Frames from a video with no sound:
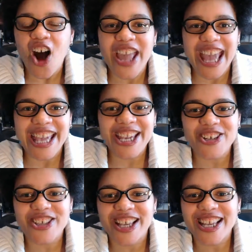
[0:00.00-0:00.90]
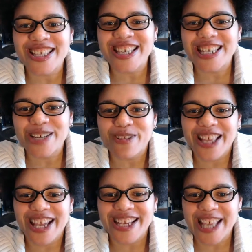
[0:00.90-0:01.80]
Okay, here's an
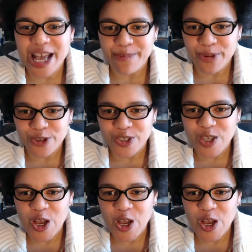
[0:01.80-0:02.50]
NCAA example.